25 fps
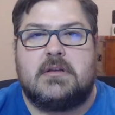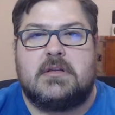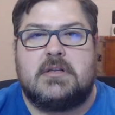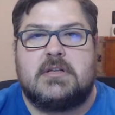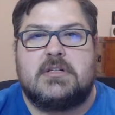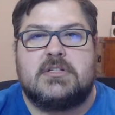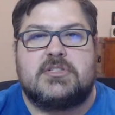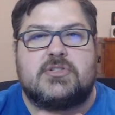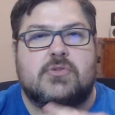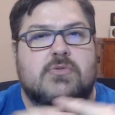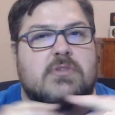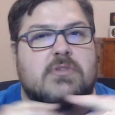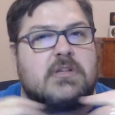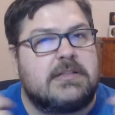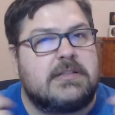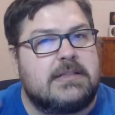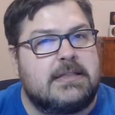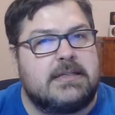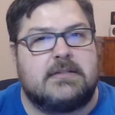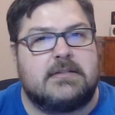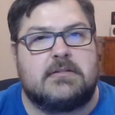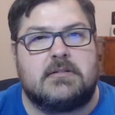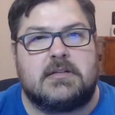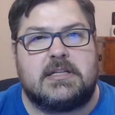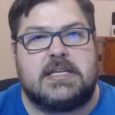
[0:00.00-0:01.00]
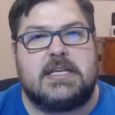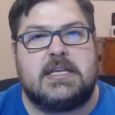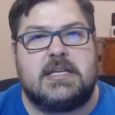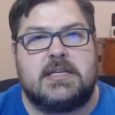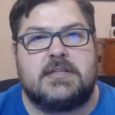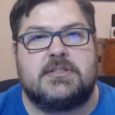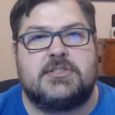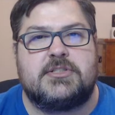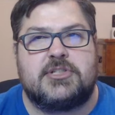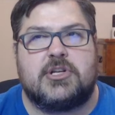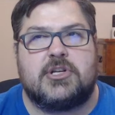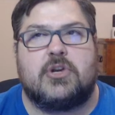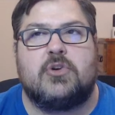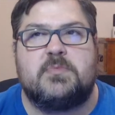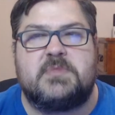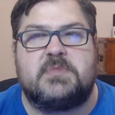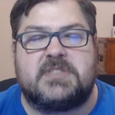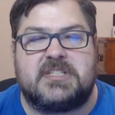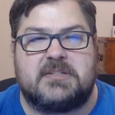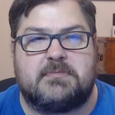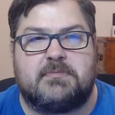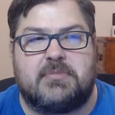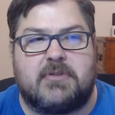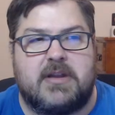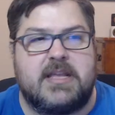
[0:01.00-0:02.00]
So clearly, in
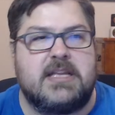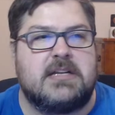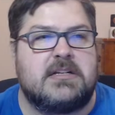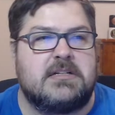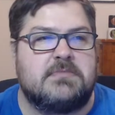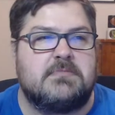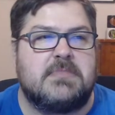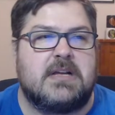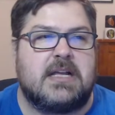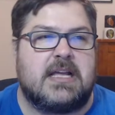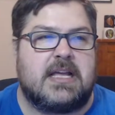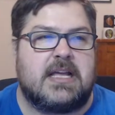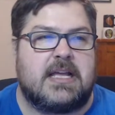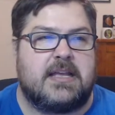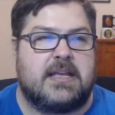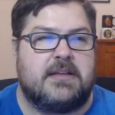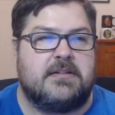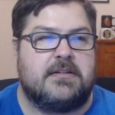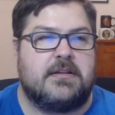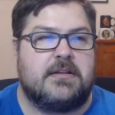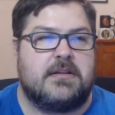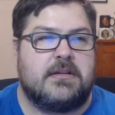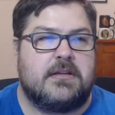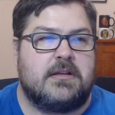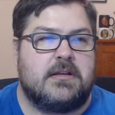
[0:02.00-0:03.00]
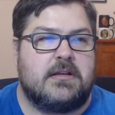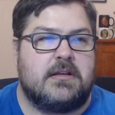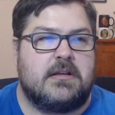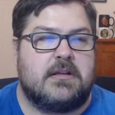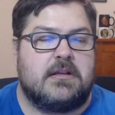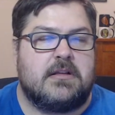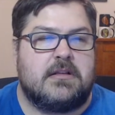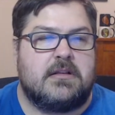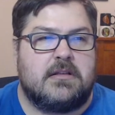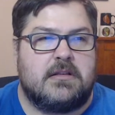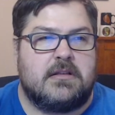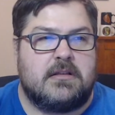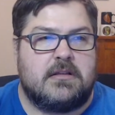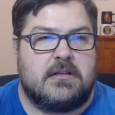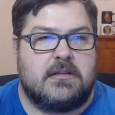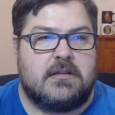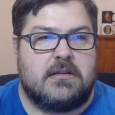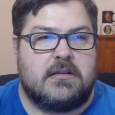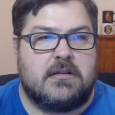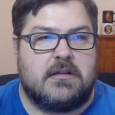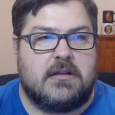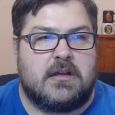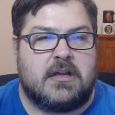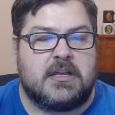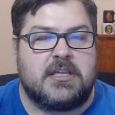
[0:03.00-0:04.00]
Job's Hebraic mind,
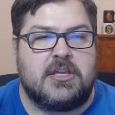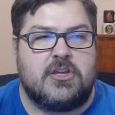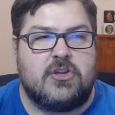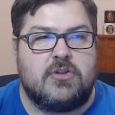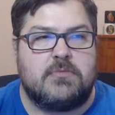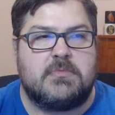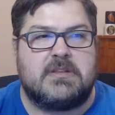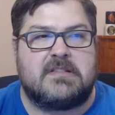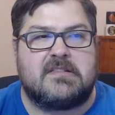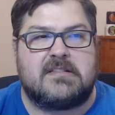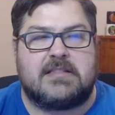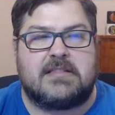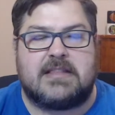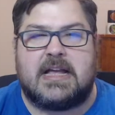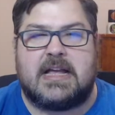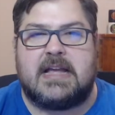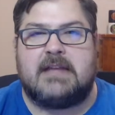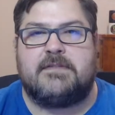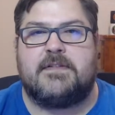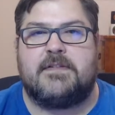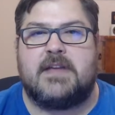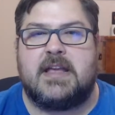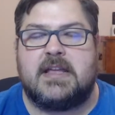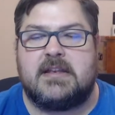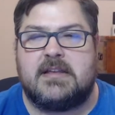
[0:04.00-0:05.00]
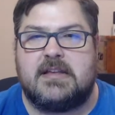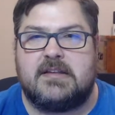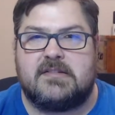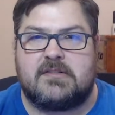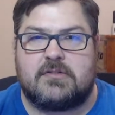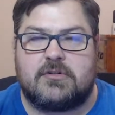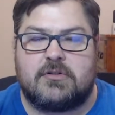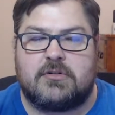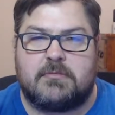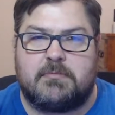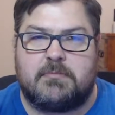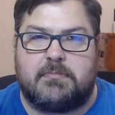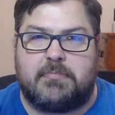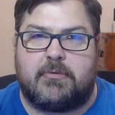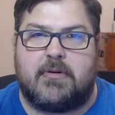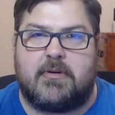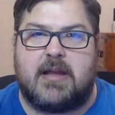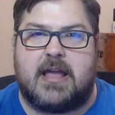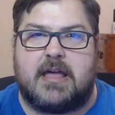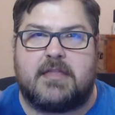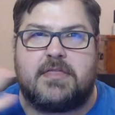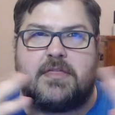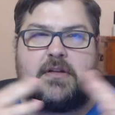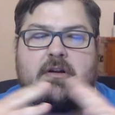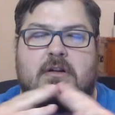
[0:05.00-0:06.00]
a human's life and his or her
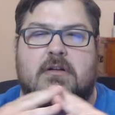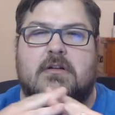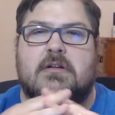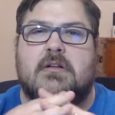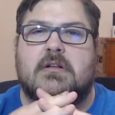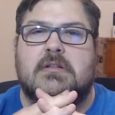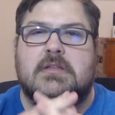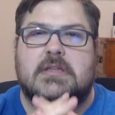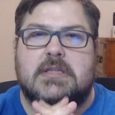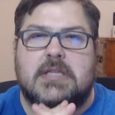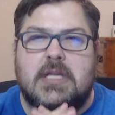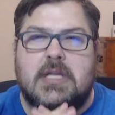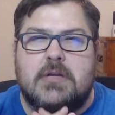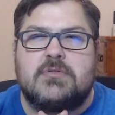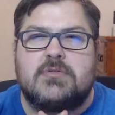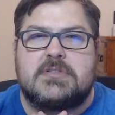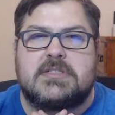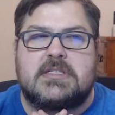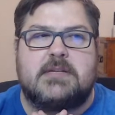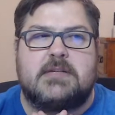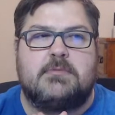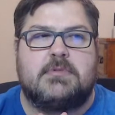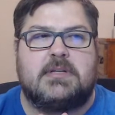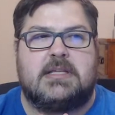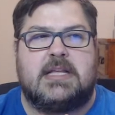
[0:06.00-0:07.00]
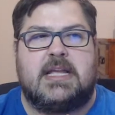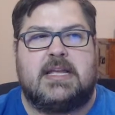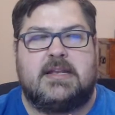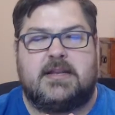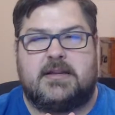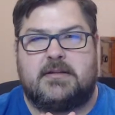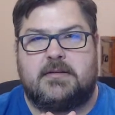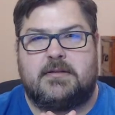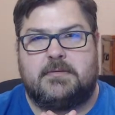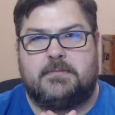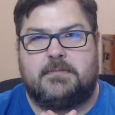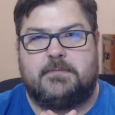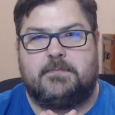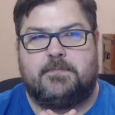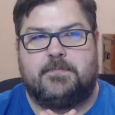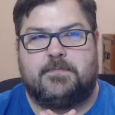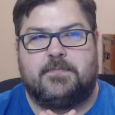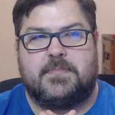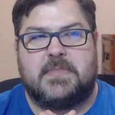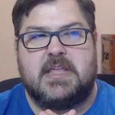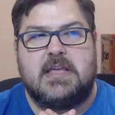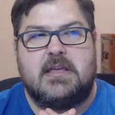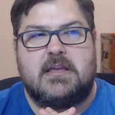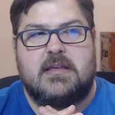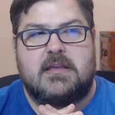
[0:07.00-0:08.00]
breath are closely related.
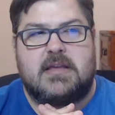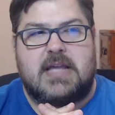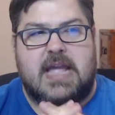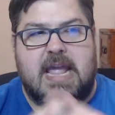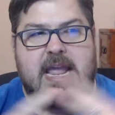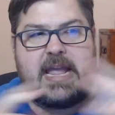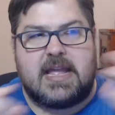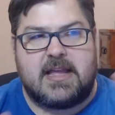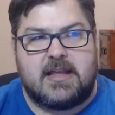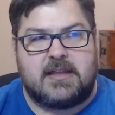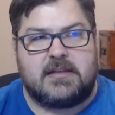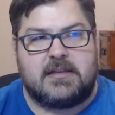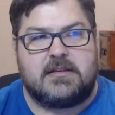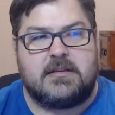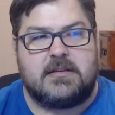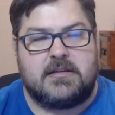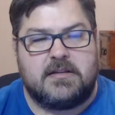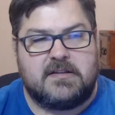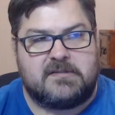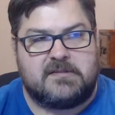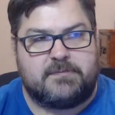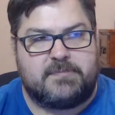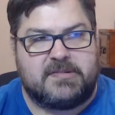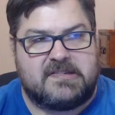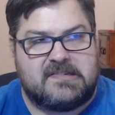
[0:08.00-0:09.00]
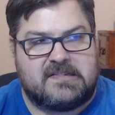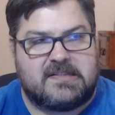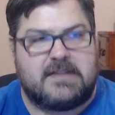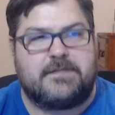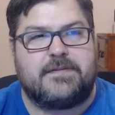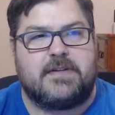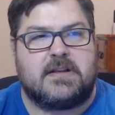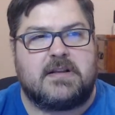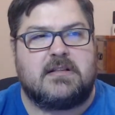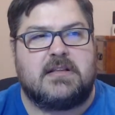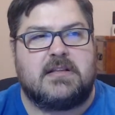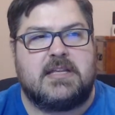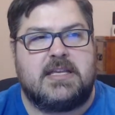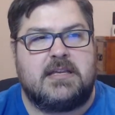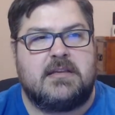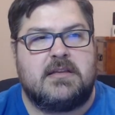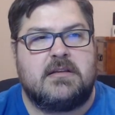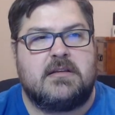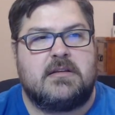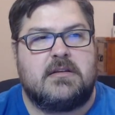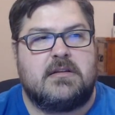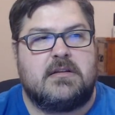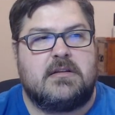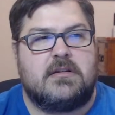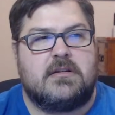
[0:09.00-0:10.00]
And specifically,
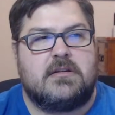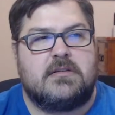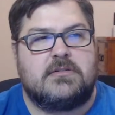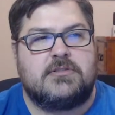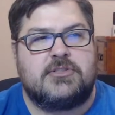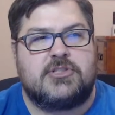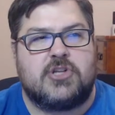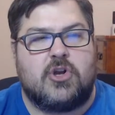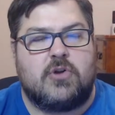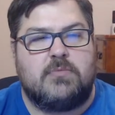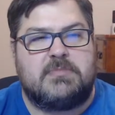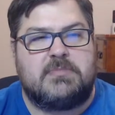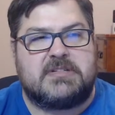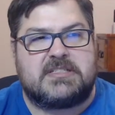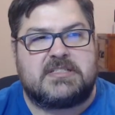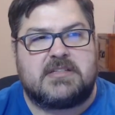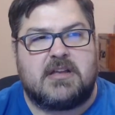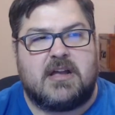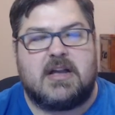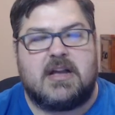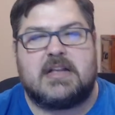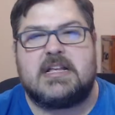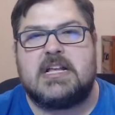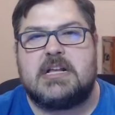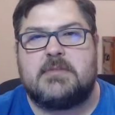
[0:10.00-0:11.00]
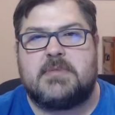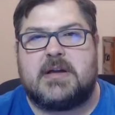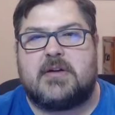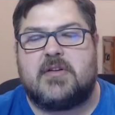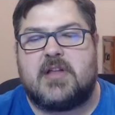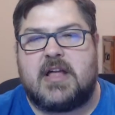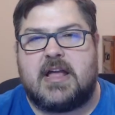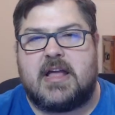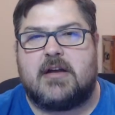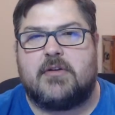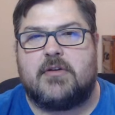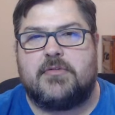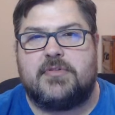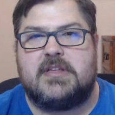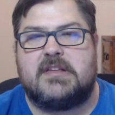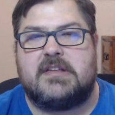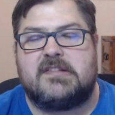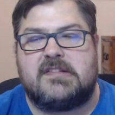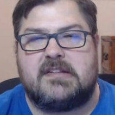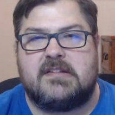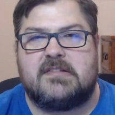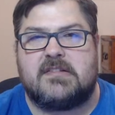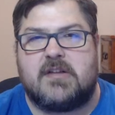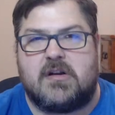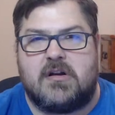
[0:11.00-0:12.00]
Job is talking about how
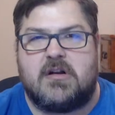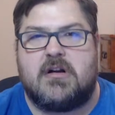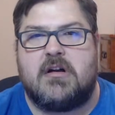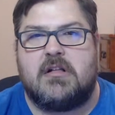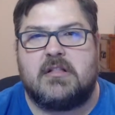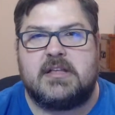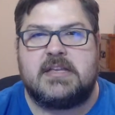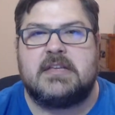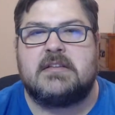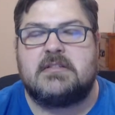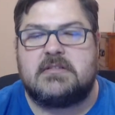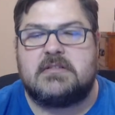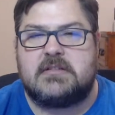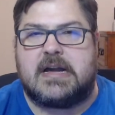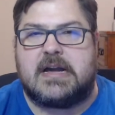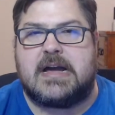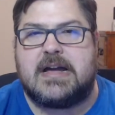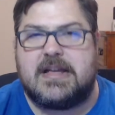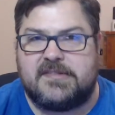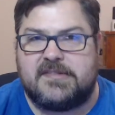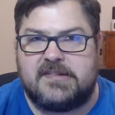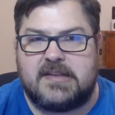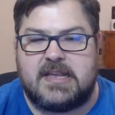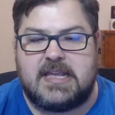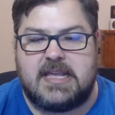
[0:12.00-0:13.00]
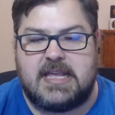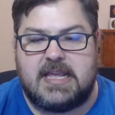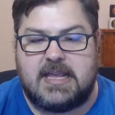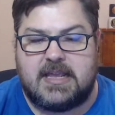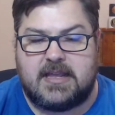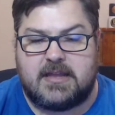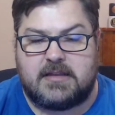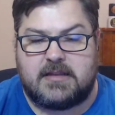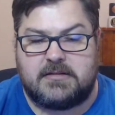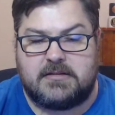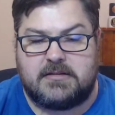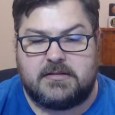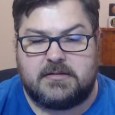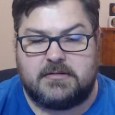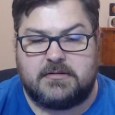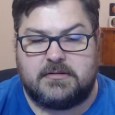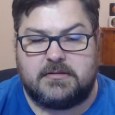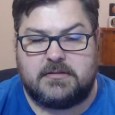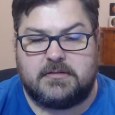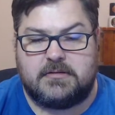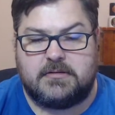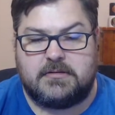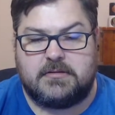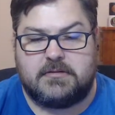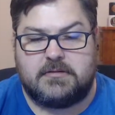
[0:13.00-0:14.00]
this is all in God's hand.
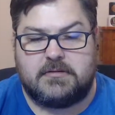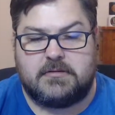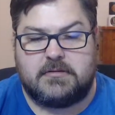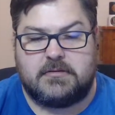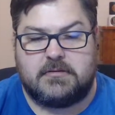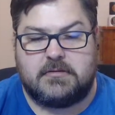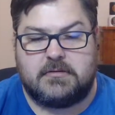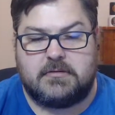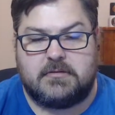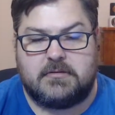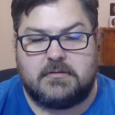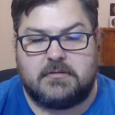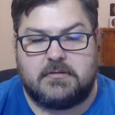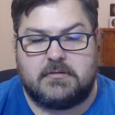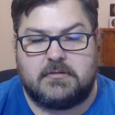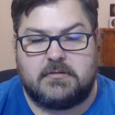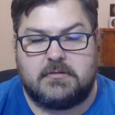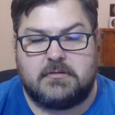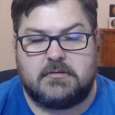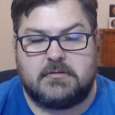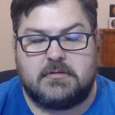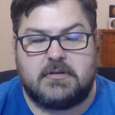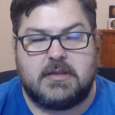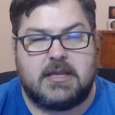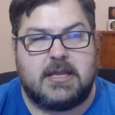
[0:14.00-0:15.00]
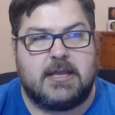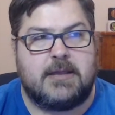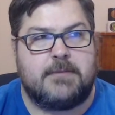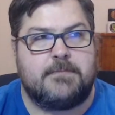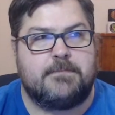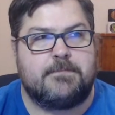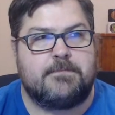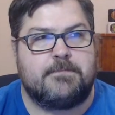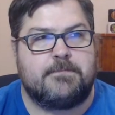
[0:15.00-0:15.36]
Okay?